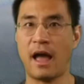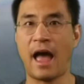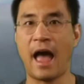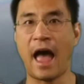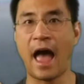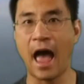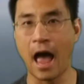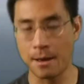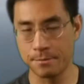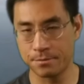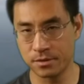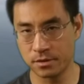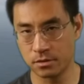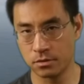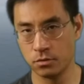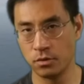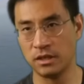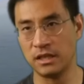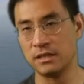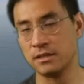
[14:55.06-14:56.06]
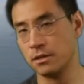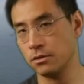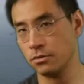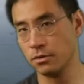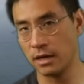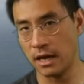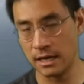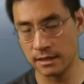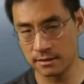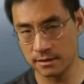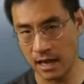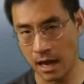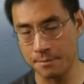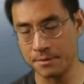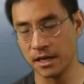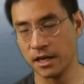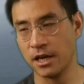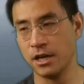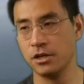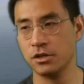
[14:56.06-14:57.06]
apps, your decentralized
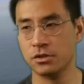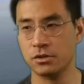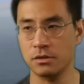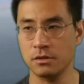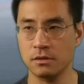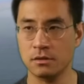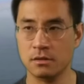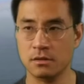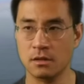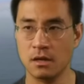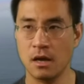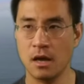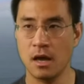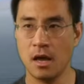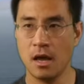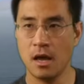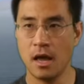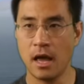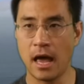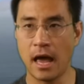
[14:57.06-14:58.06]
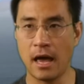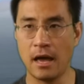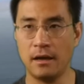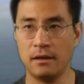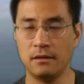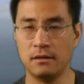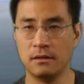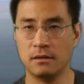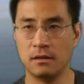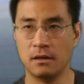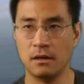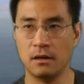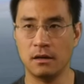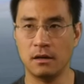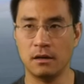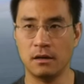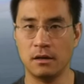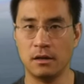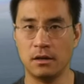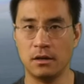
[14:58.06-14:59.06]
applications, and
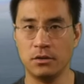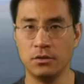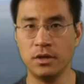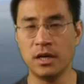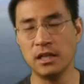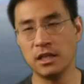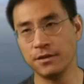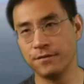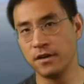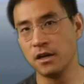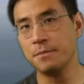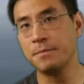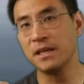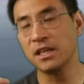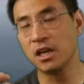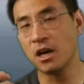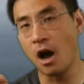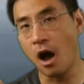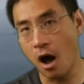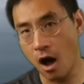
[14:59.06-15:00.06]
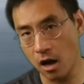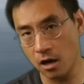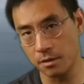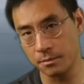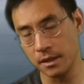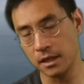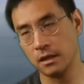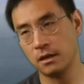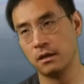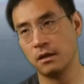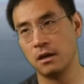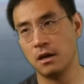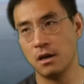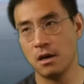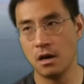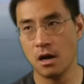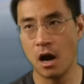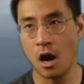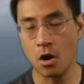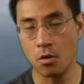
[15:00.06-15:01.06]
you can develop an economy
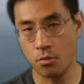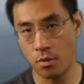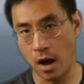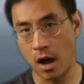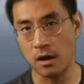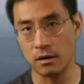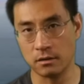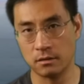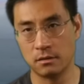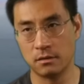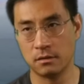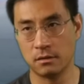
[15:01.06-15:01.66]
around